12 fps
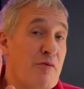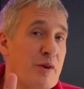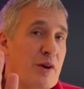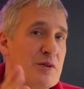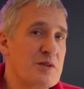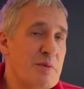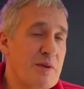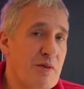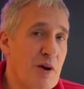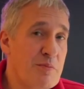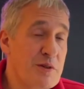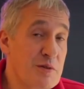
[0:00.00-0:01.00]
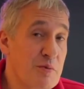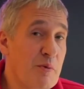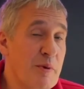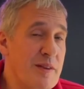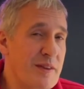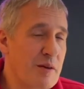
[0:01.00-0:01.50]
we got some other options? Well,
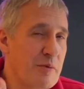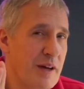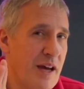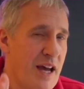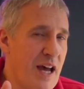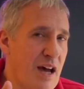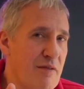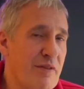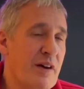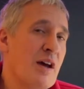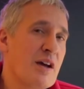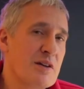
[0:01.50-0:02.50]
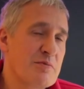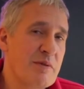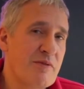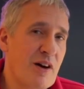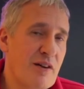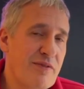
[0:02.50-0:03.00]
we think we have because we've
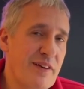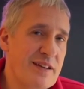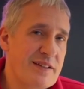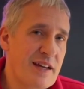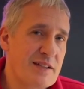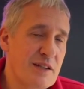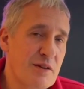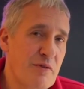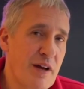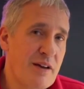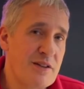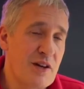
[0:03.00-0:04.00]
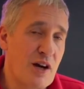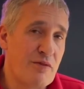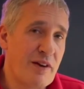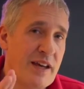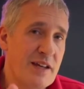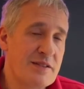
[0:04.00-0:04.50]
got a fantastic range of
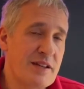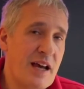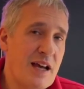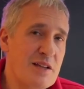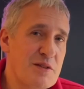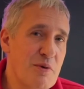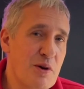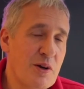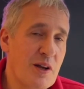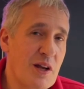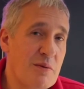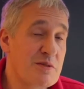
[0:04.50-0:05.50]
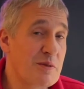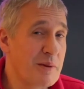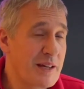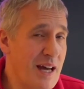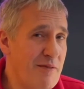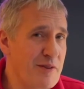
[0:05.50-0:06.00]
heat and smoke alarms from
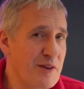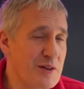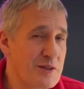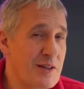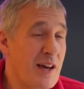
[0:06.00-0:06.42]
Cavius